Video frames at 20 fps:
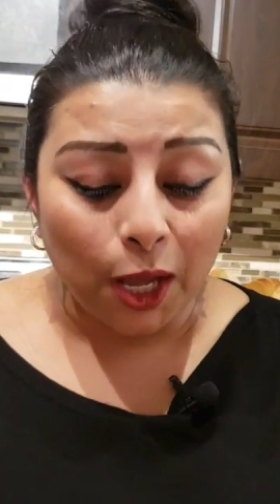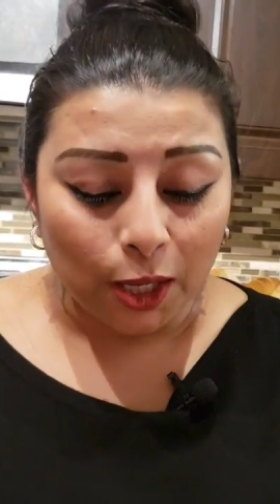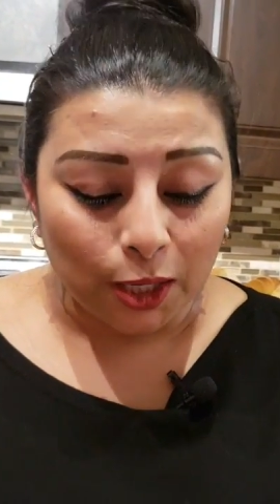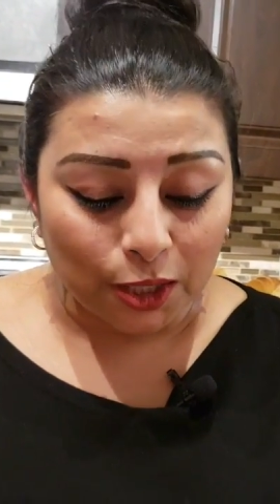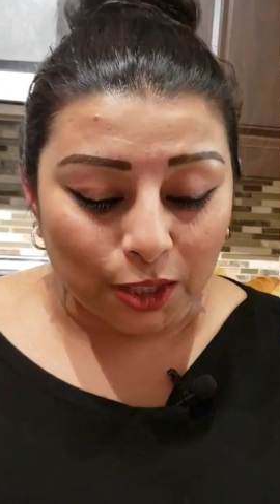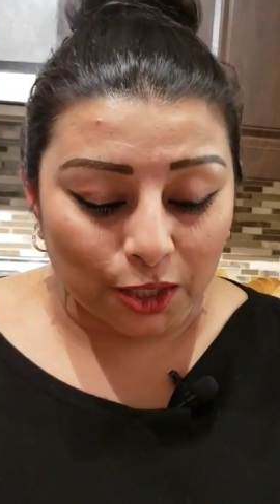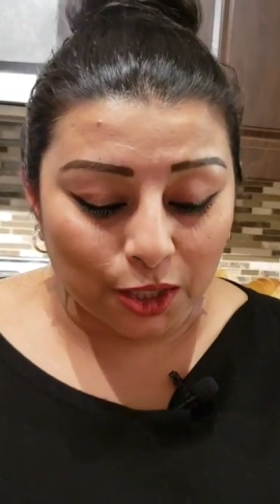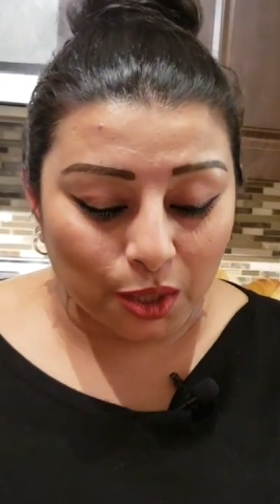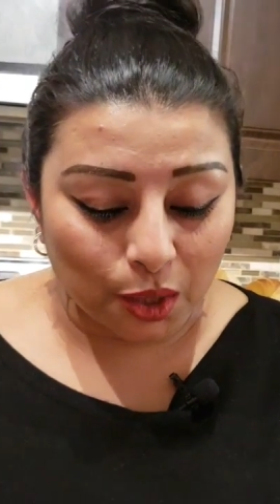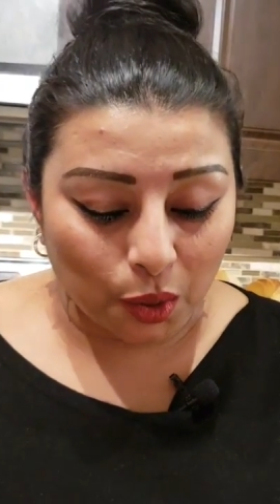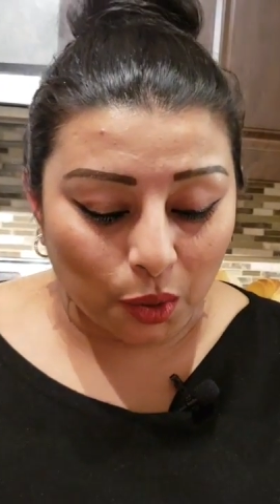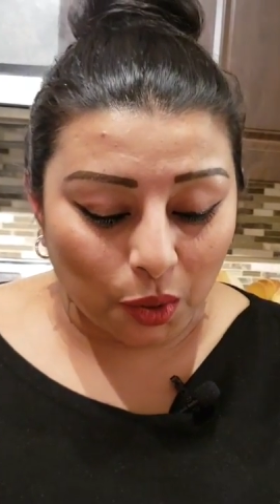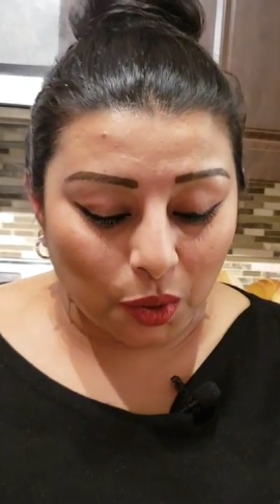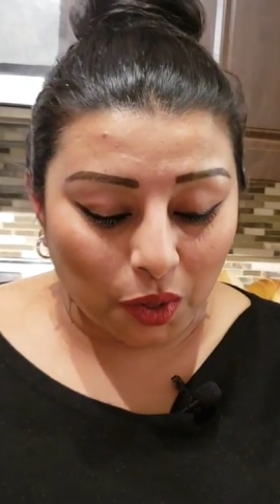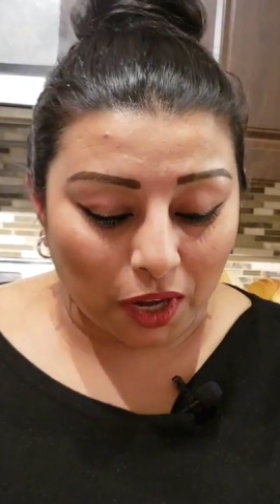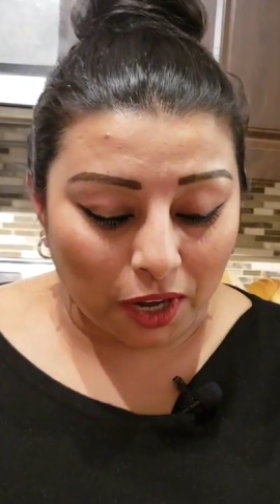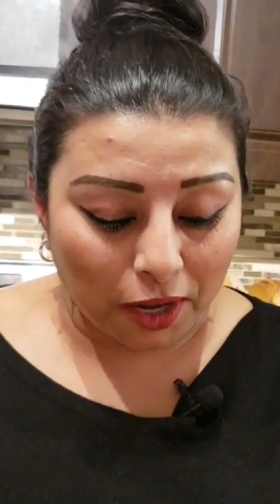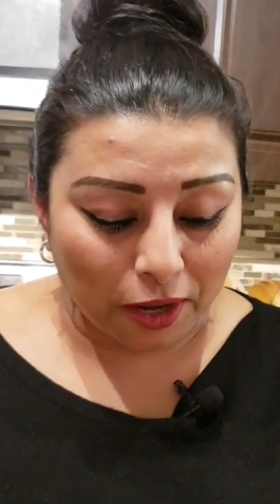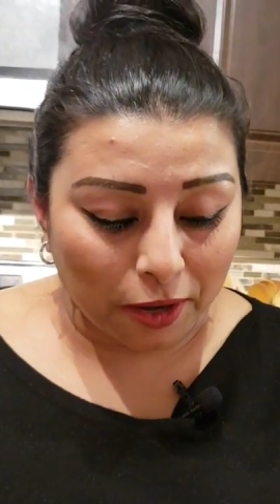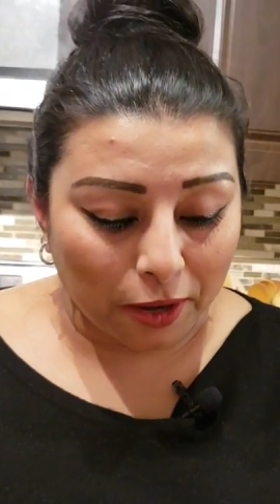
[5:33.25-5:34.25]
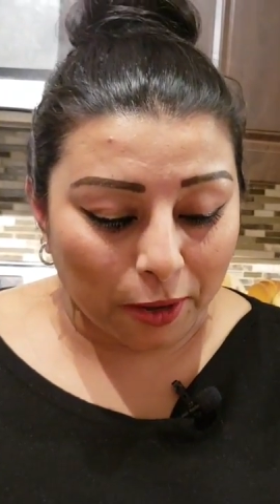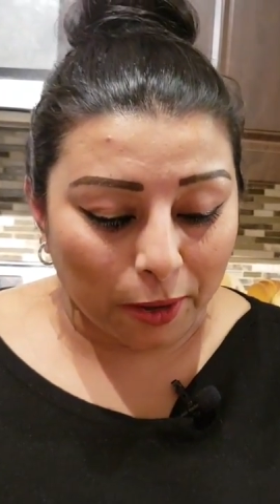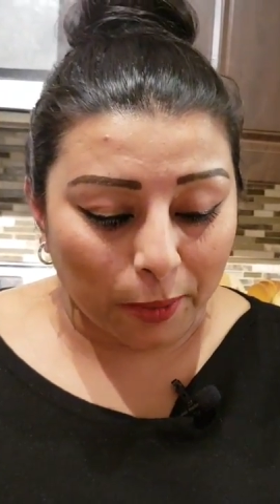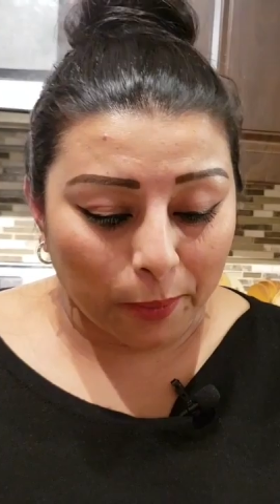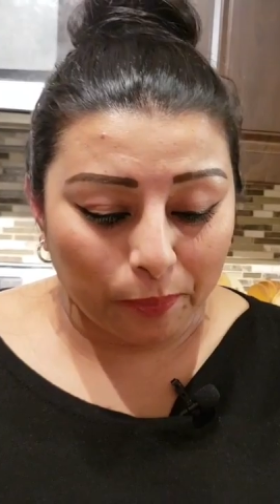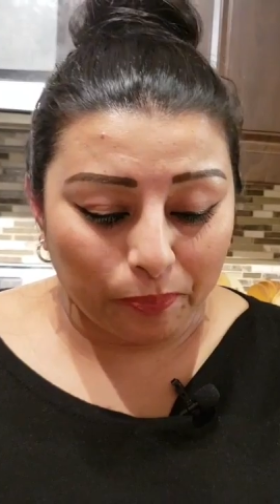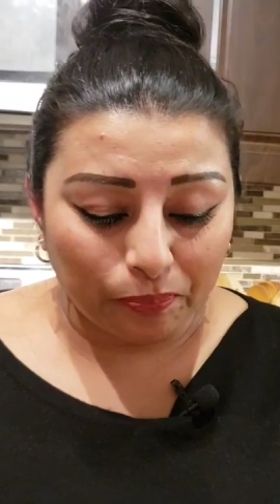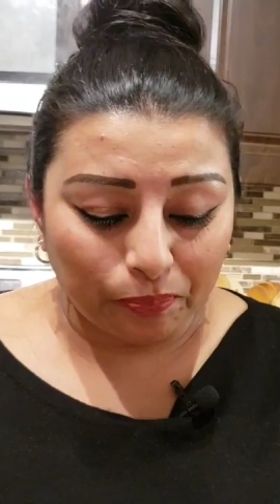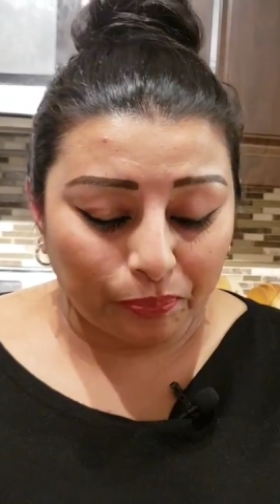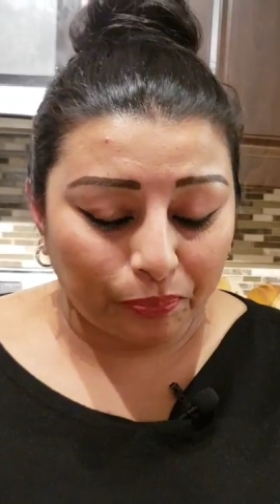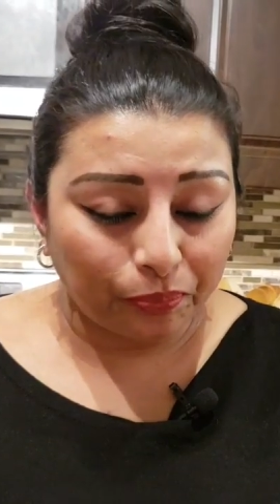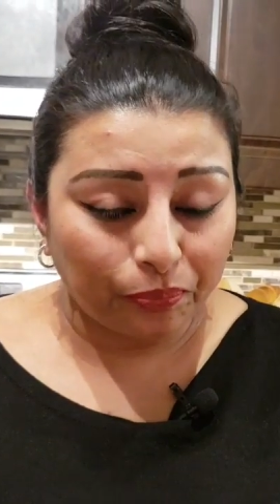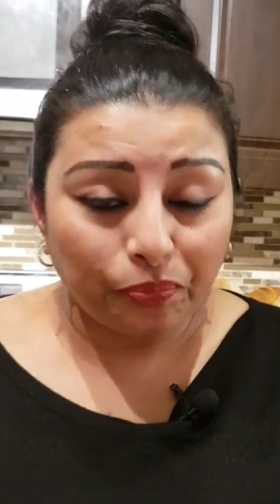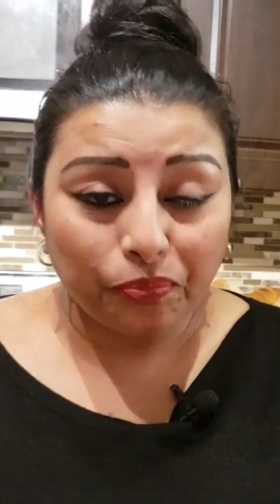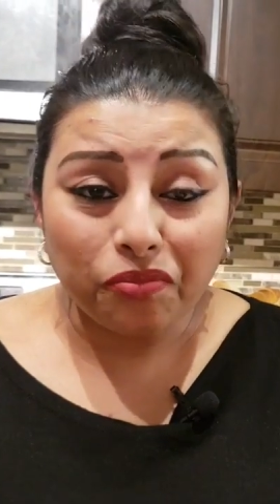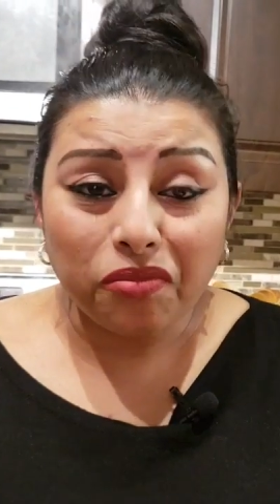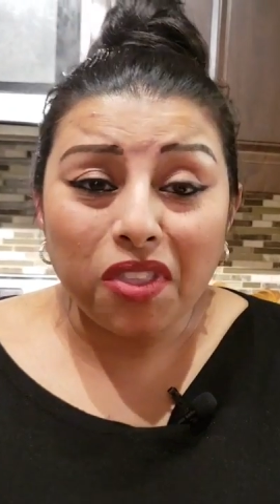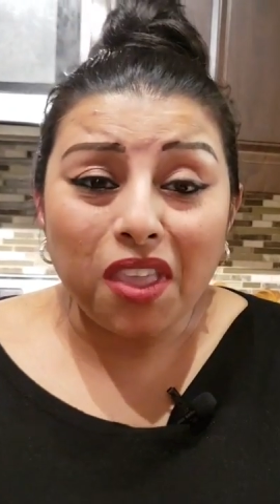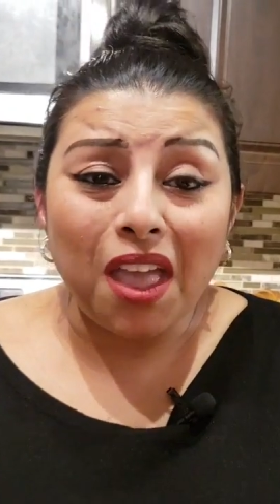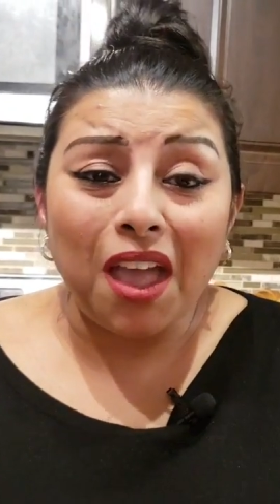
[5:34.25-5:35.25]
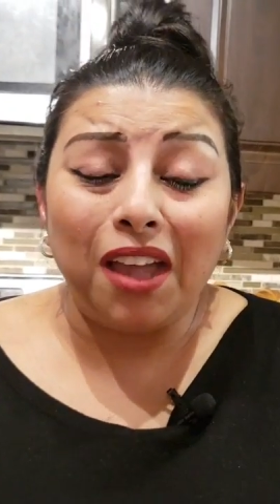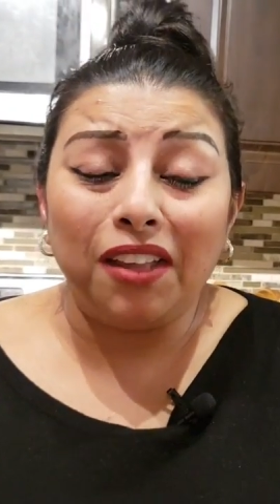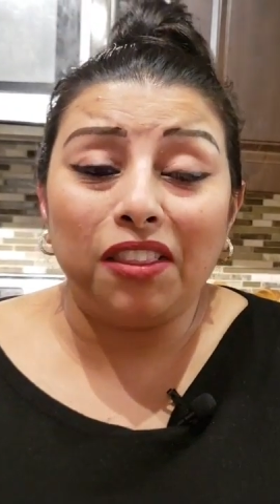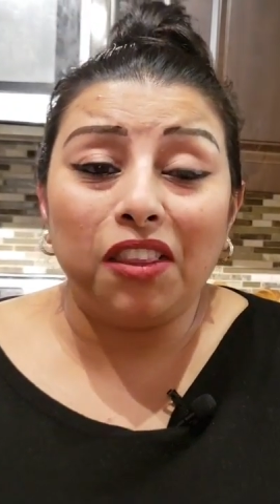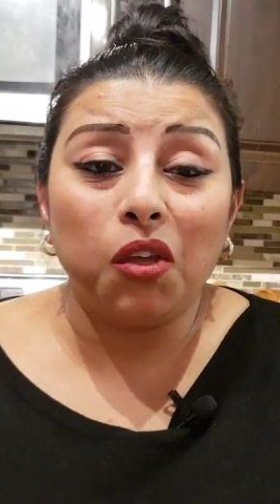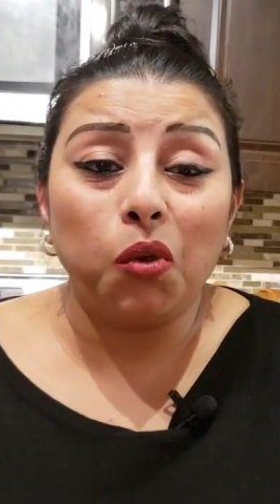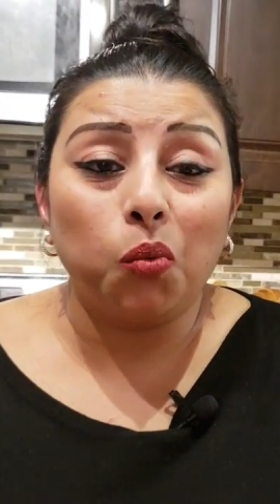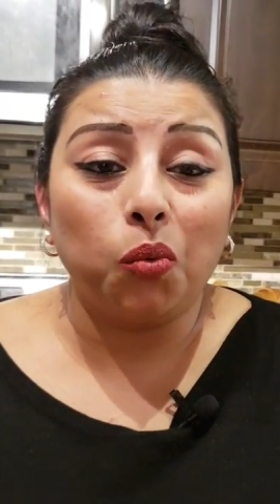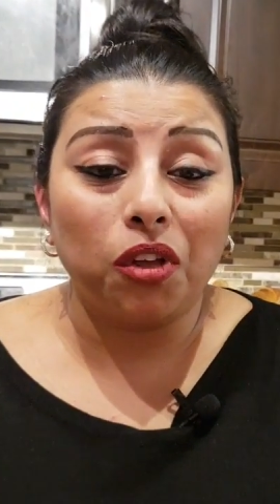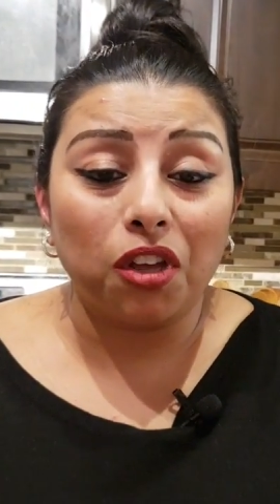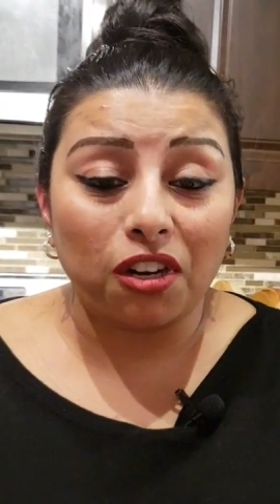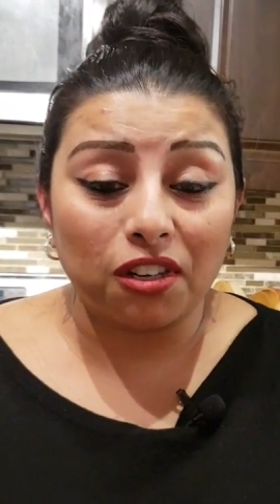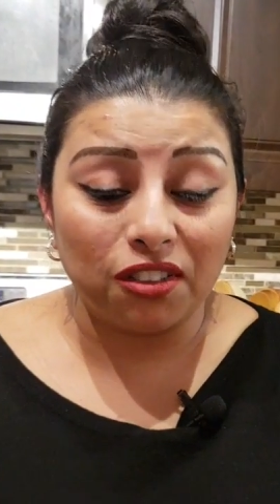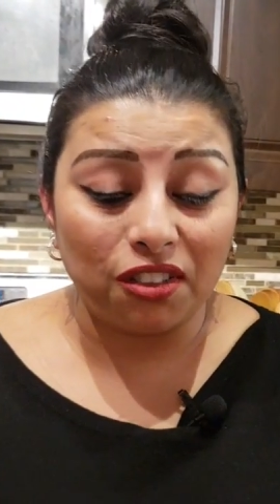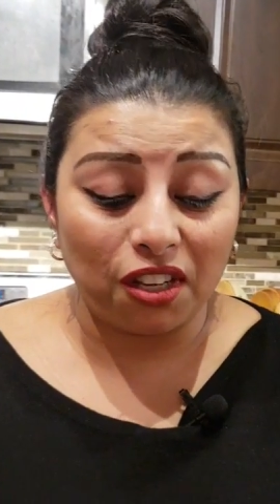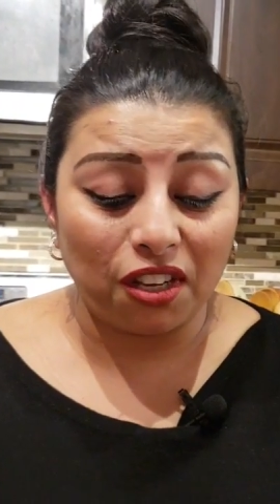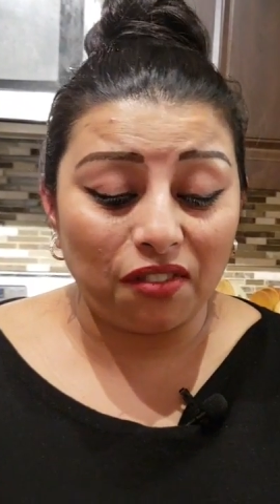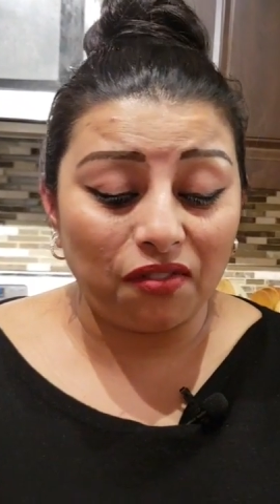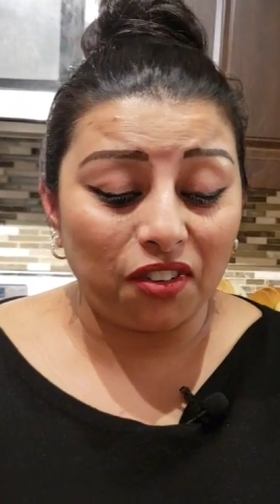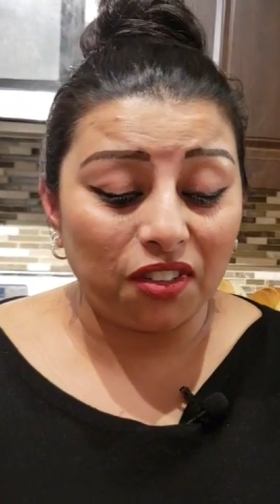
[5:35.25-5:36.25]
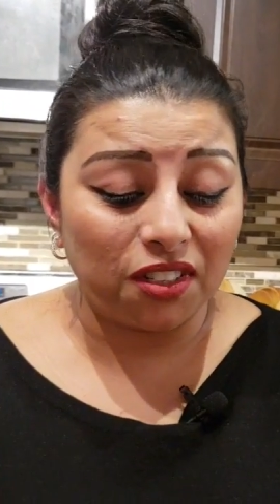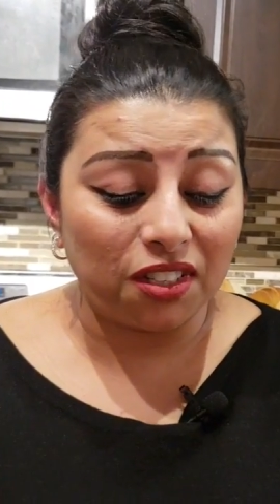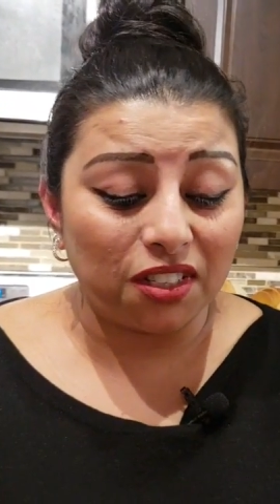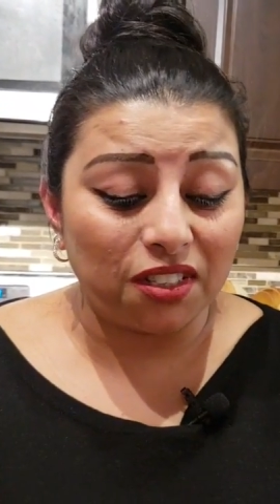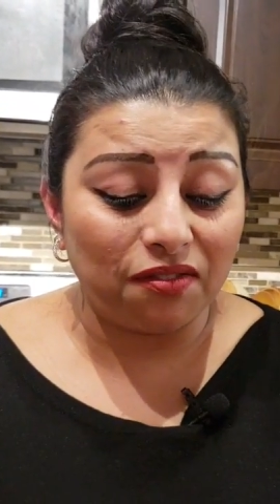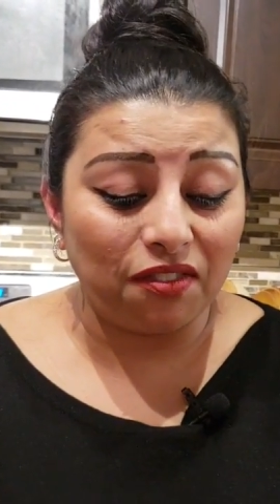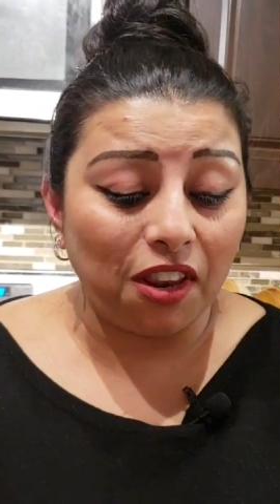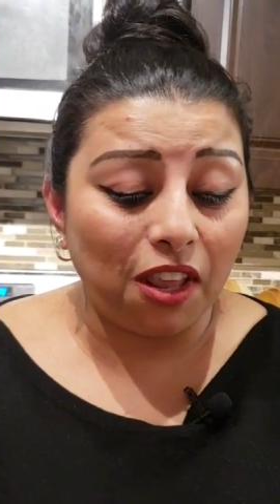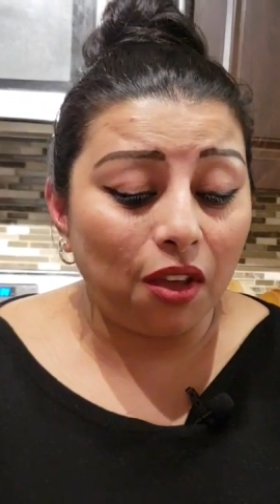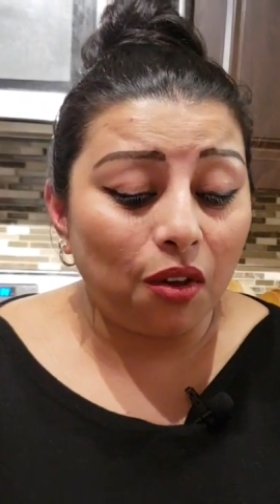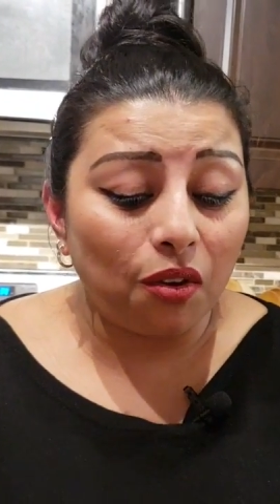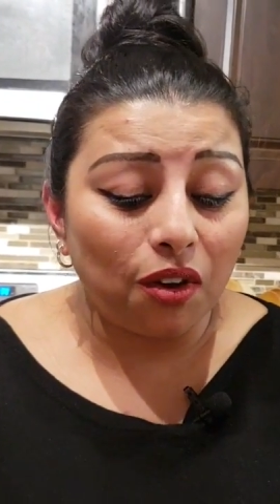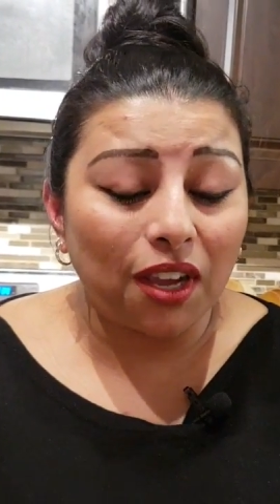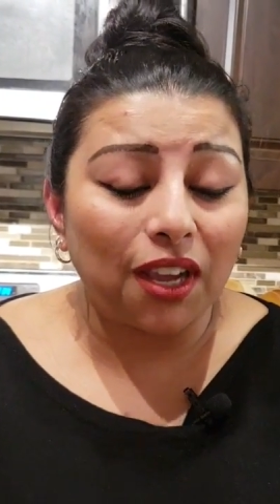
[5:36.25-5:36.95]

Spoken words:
So I think we are done for this video.